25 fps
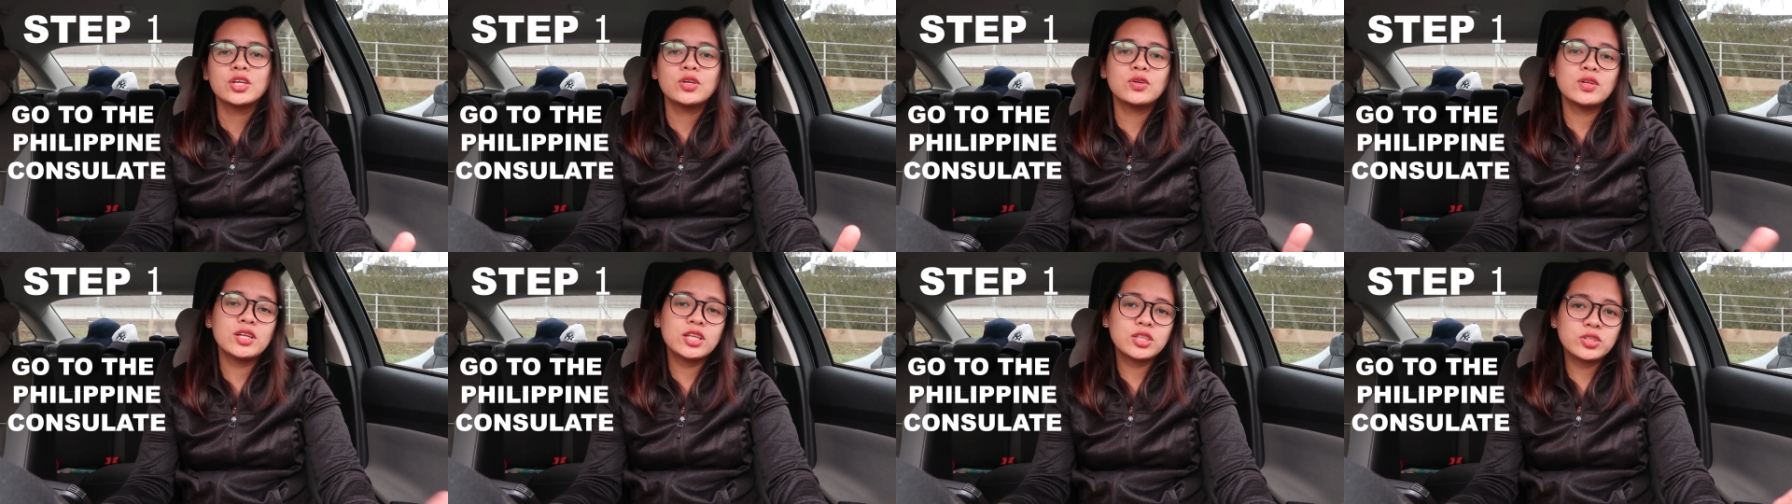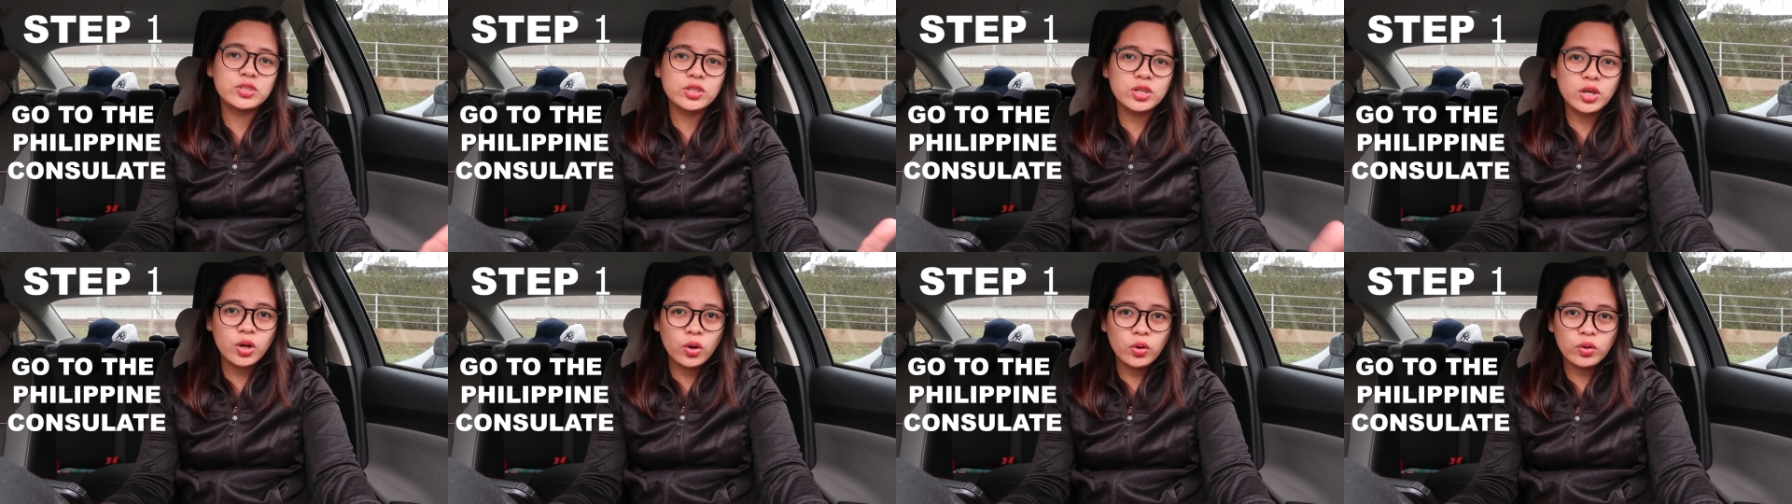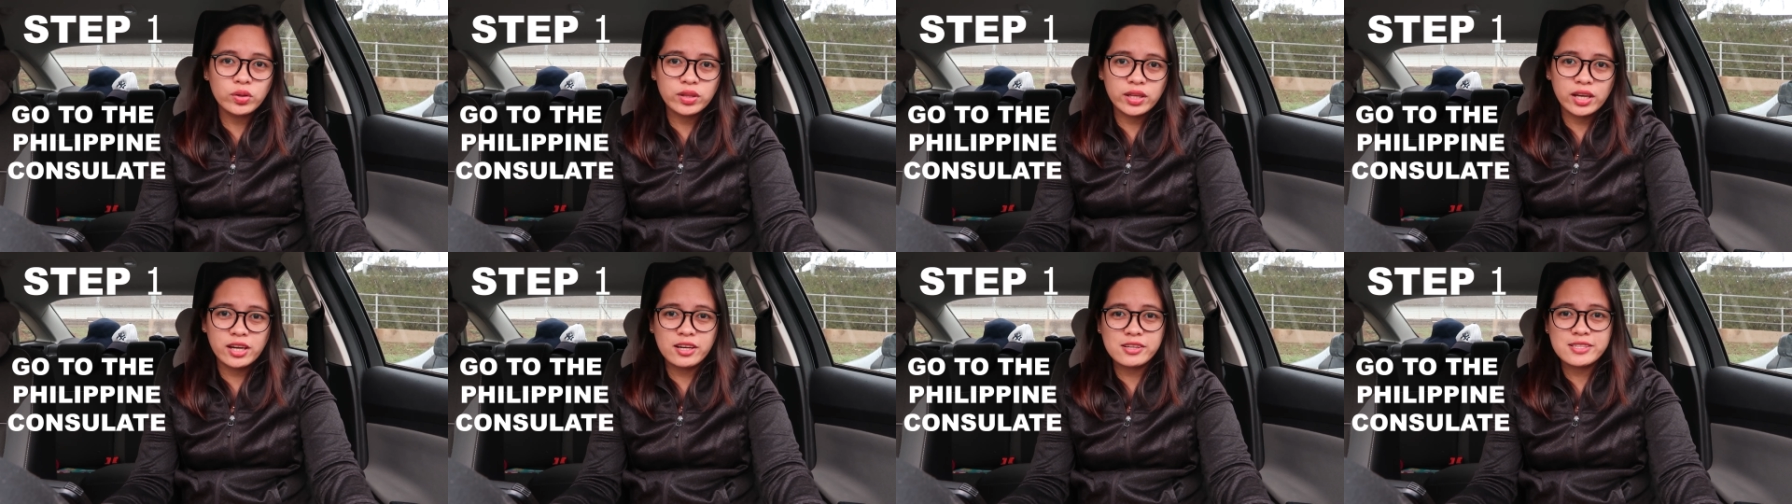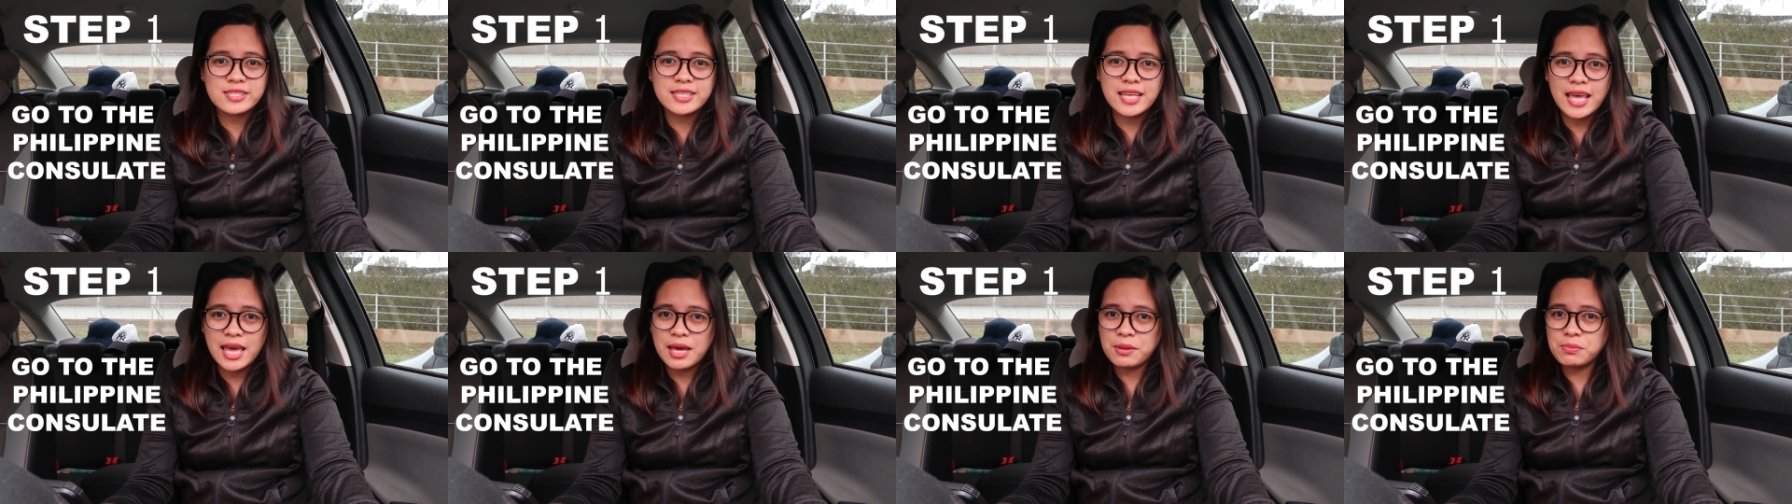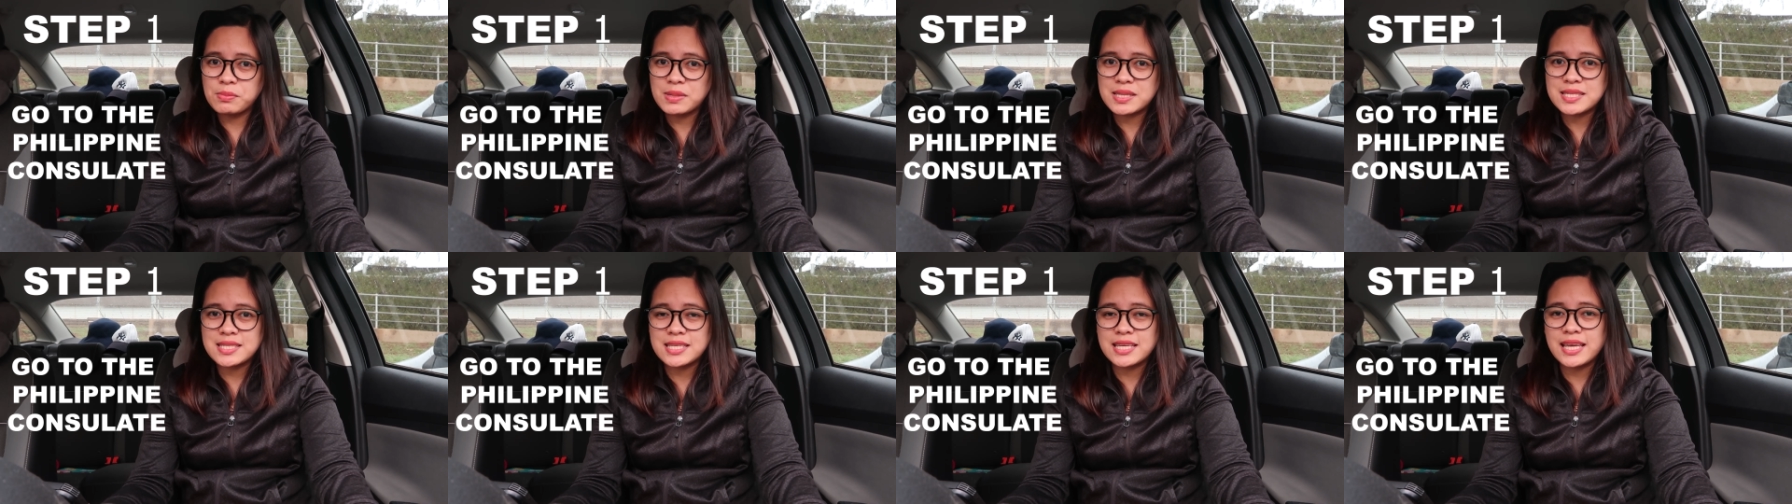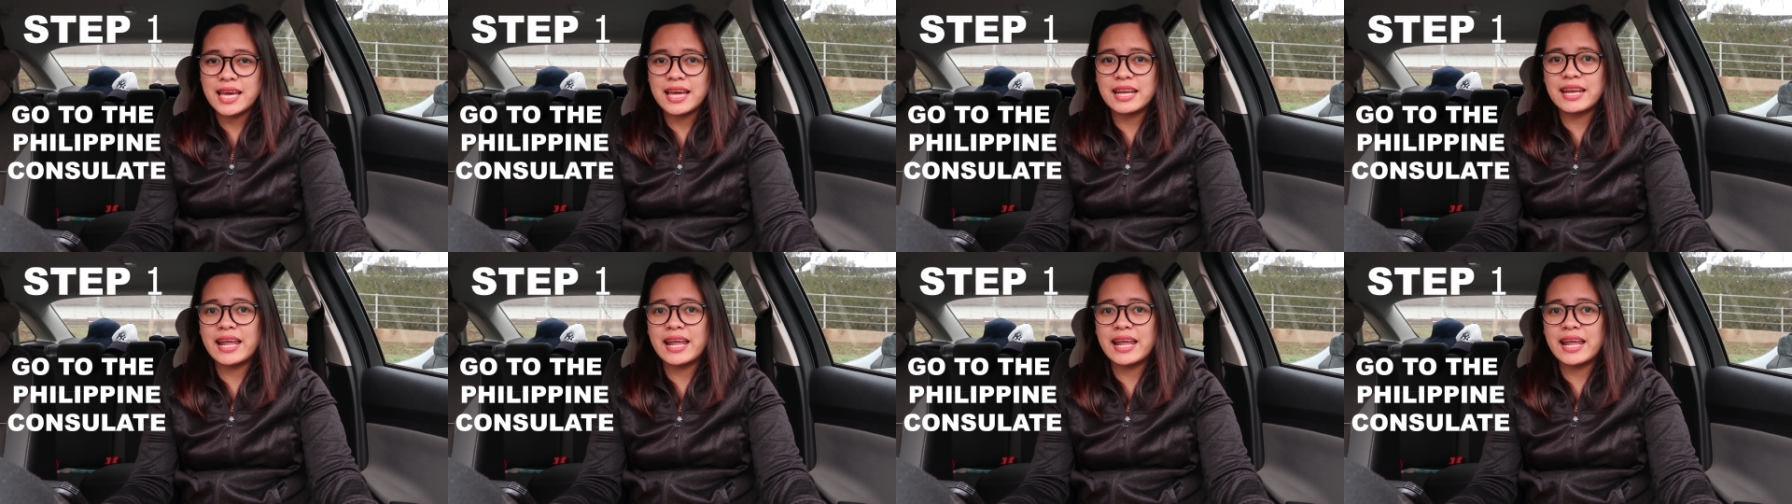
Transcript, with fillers: You need to go there, the embassy,